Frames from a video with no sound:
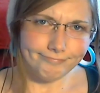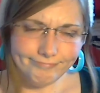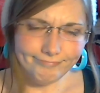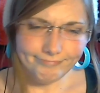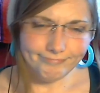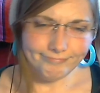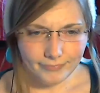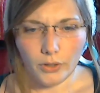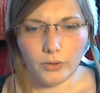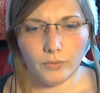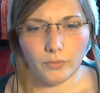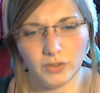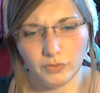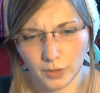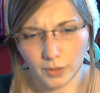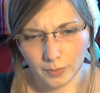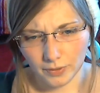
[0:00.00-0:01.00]
no, if
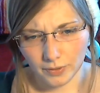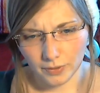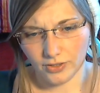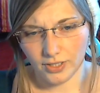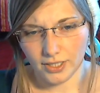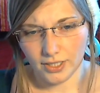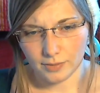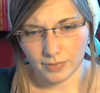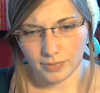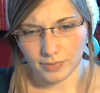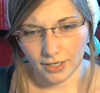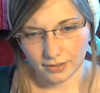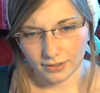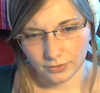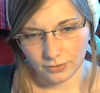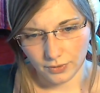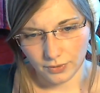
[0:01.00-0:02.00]
people agree to
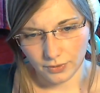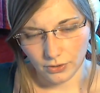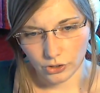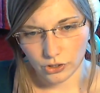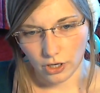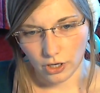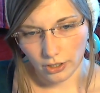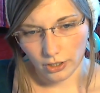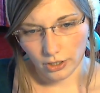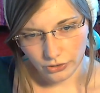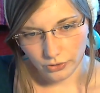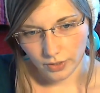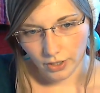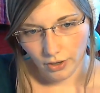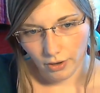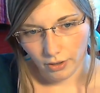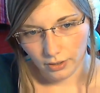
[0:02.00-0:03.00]
practice with you or talk to you at
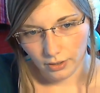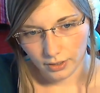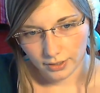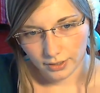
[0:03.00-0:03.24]
all,